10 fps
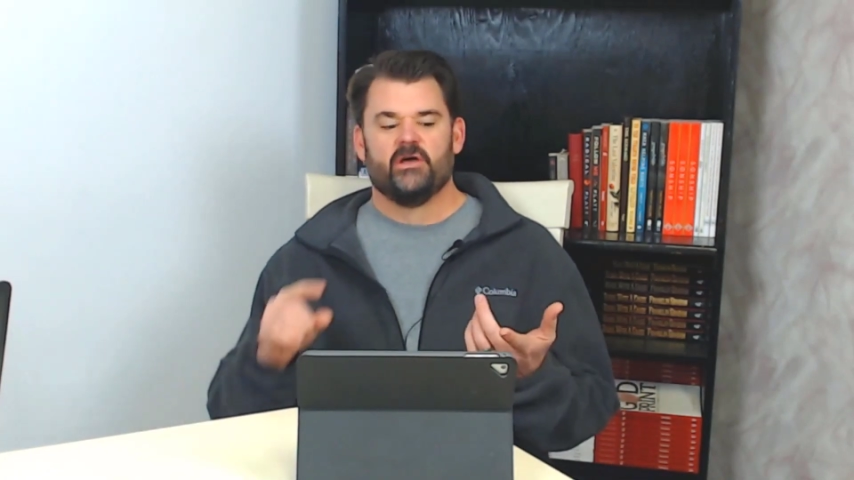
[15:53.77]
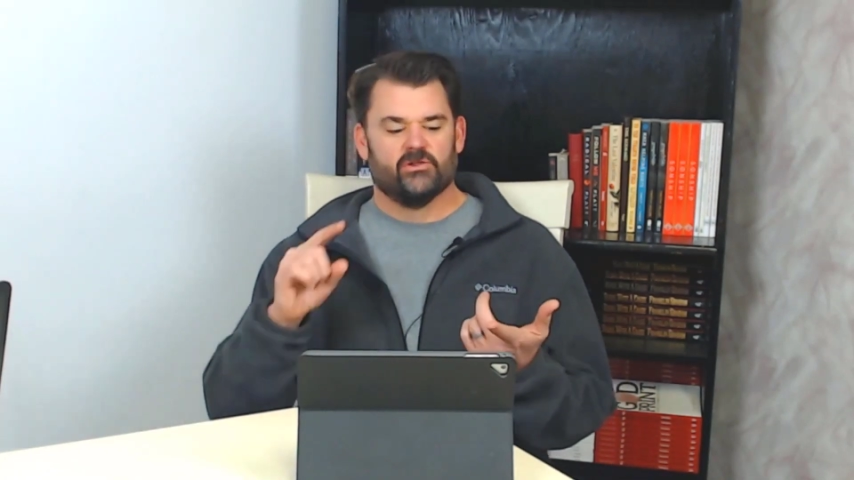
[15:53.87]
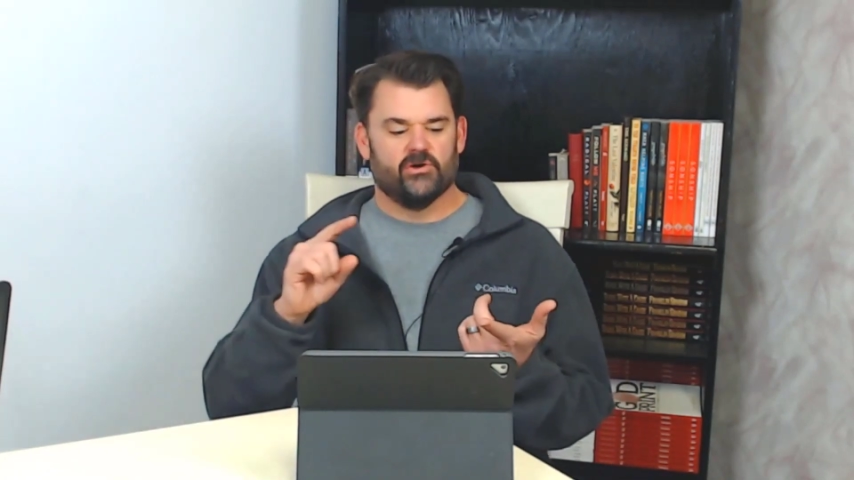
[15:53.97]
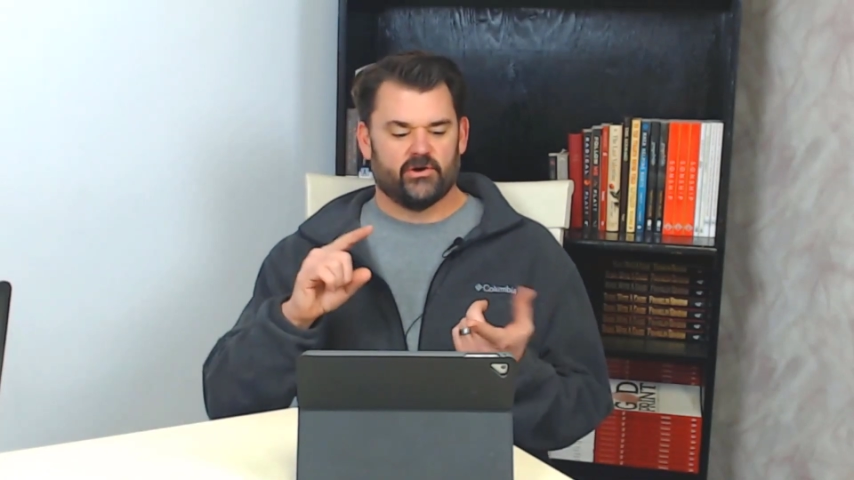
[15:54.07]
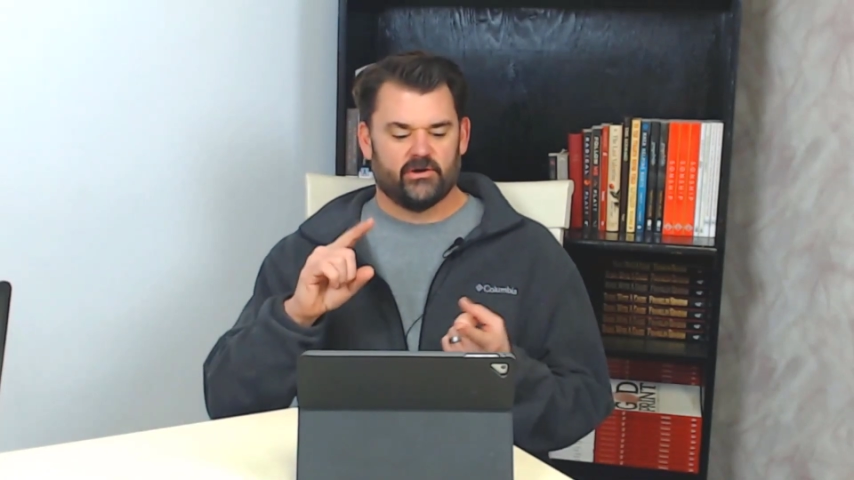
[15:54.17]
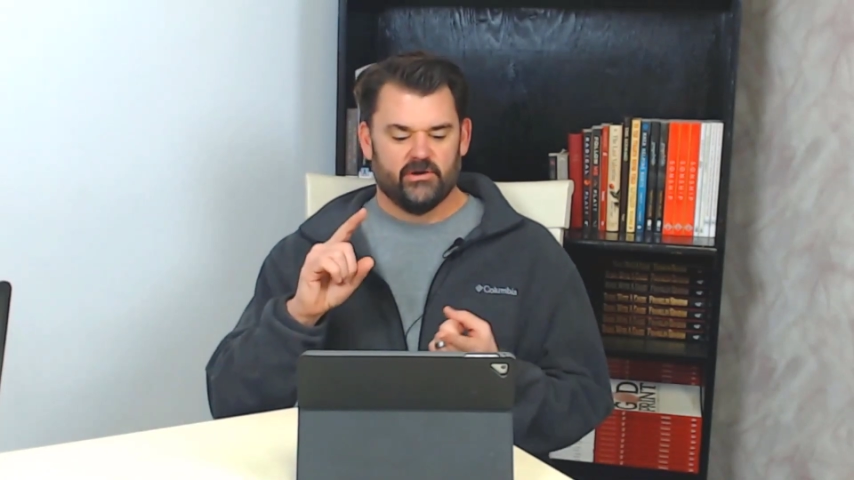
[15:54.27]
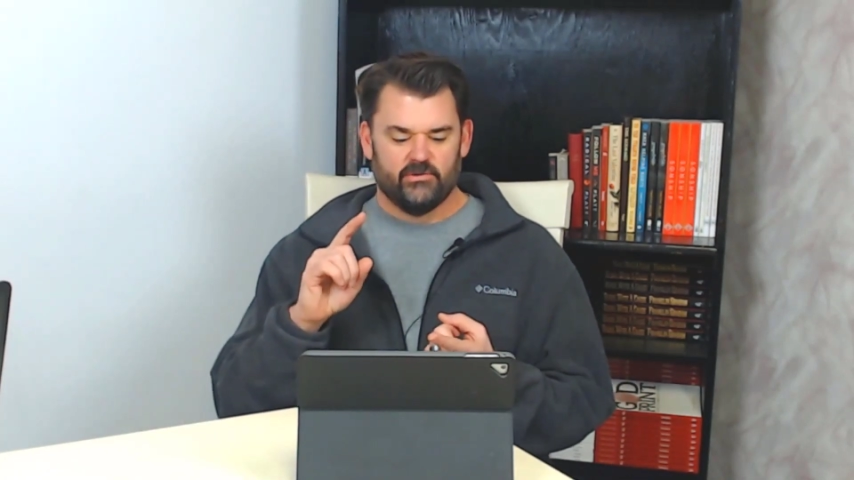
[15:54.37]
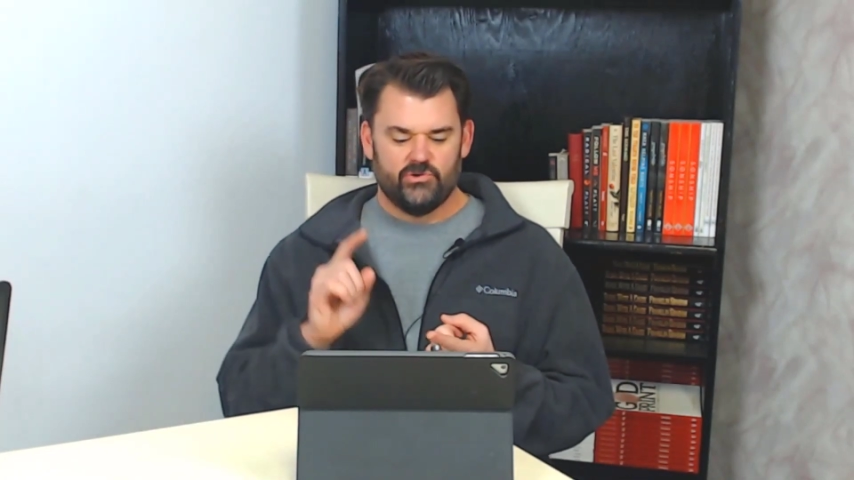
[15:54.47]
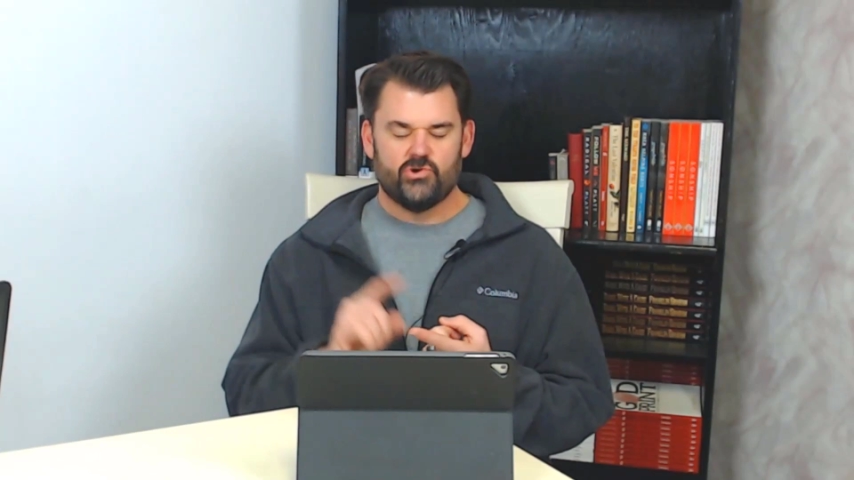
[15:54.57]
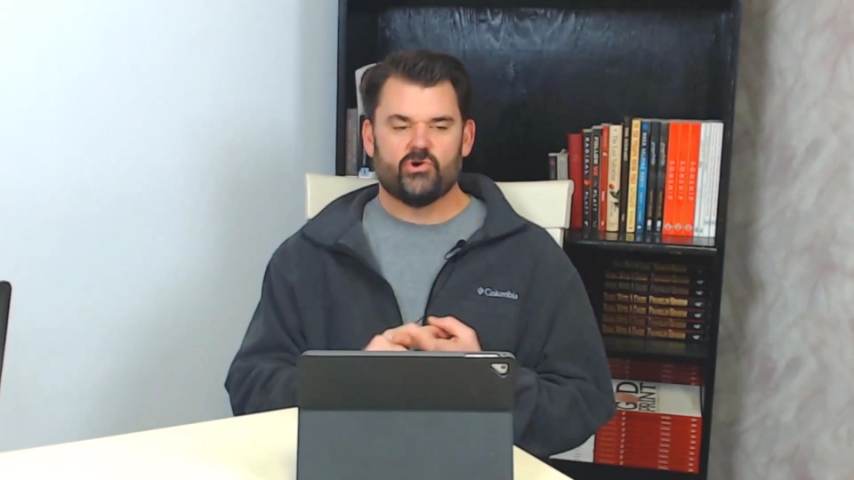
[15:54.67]
Look,
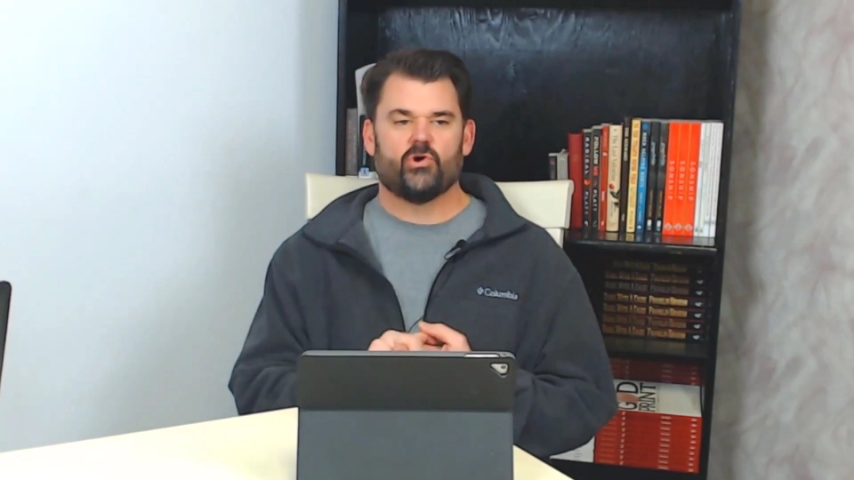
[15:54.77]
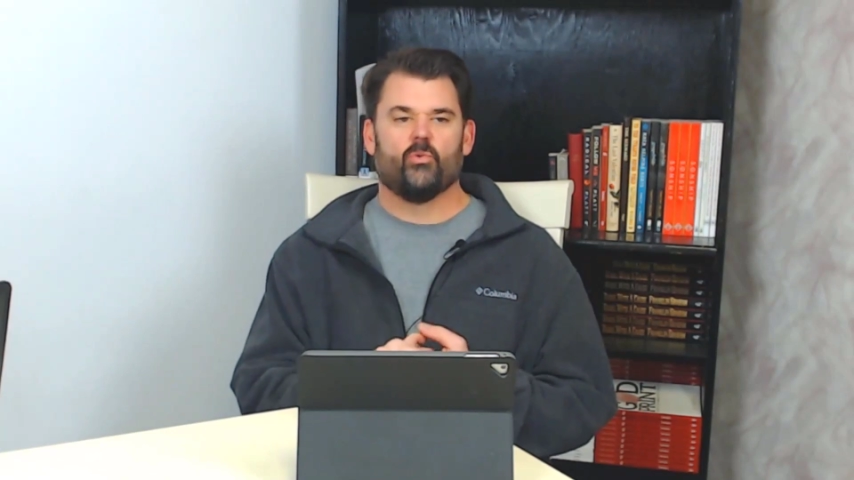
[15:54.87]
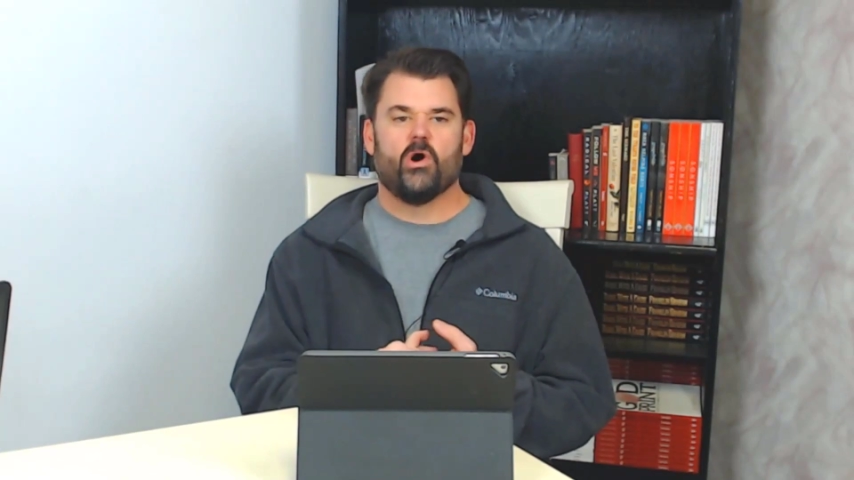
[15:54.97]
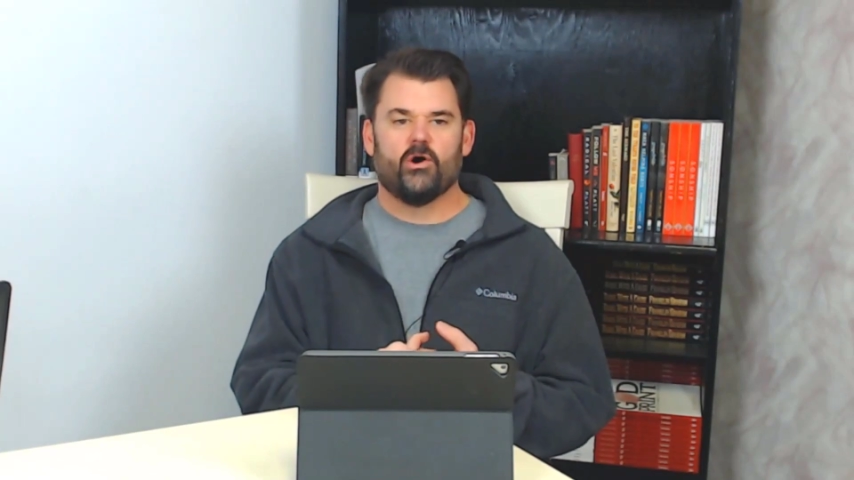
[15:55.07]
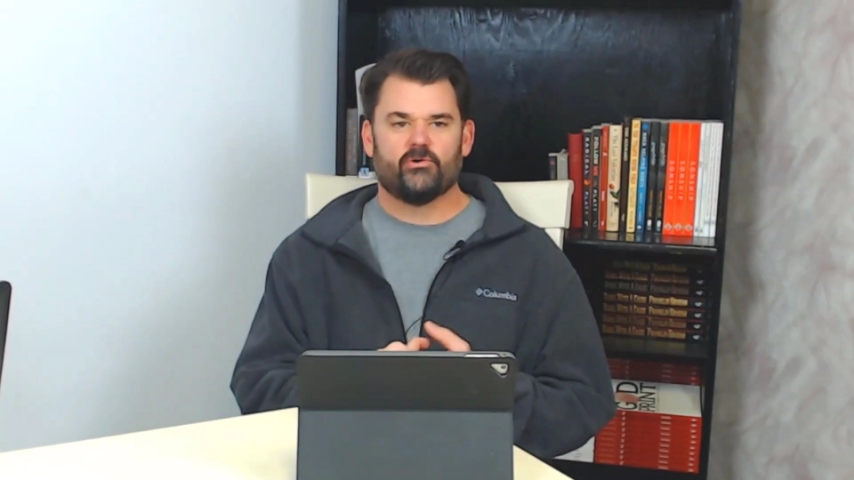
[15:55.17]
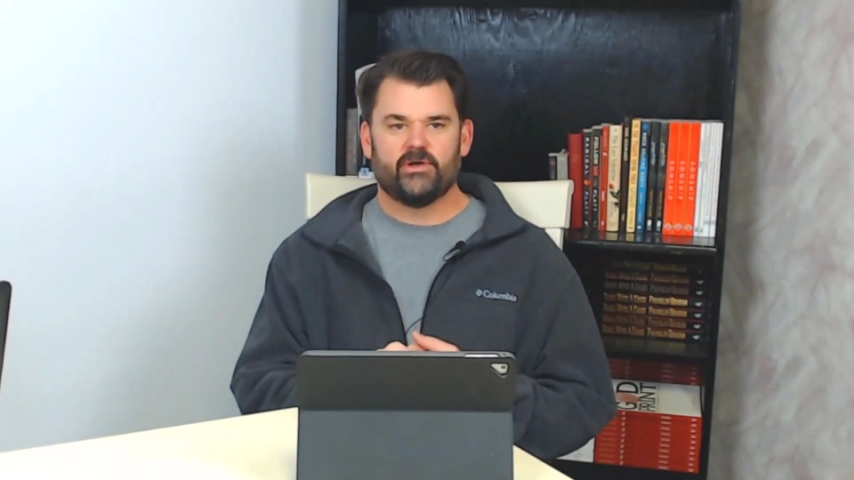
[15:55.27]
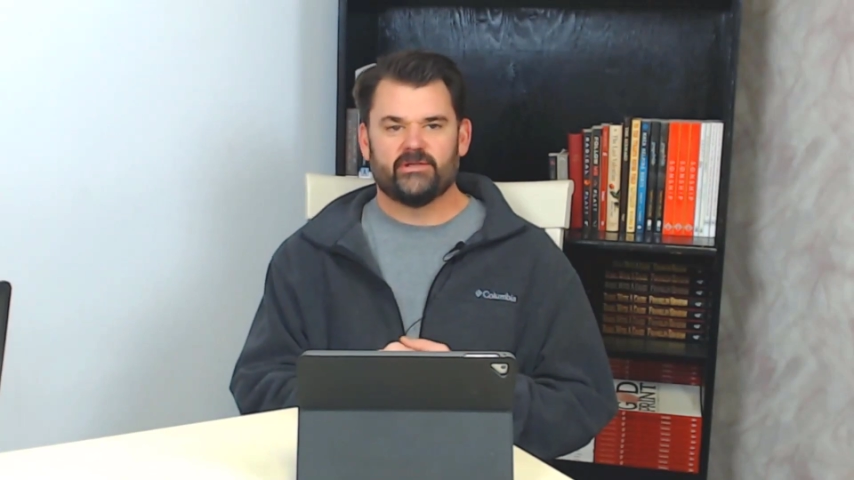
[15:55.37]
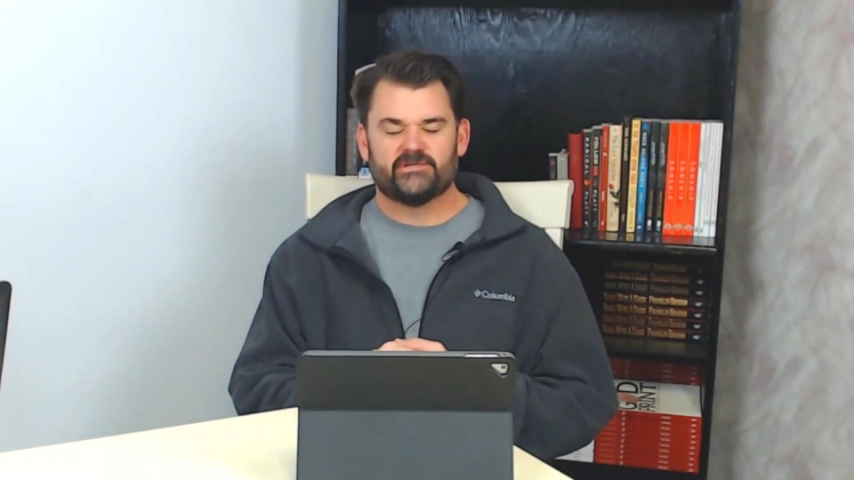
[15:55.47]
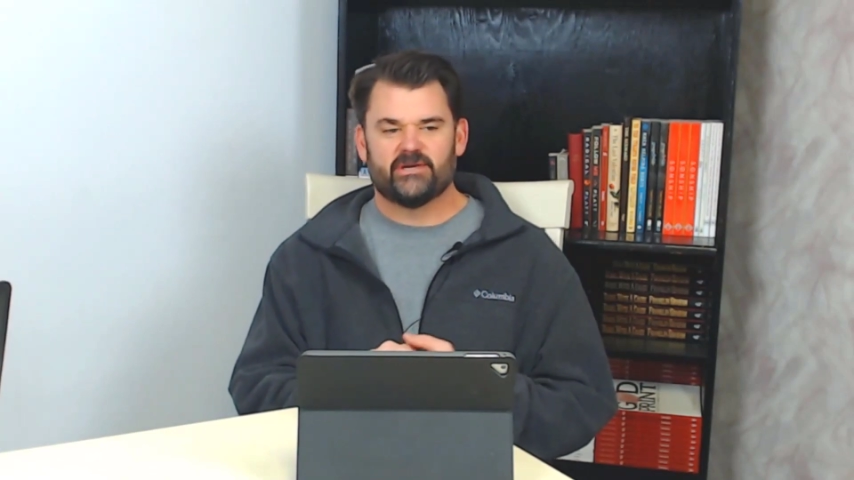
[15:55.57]
you can go to Walgreens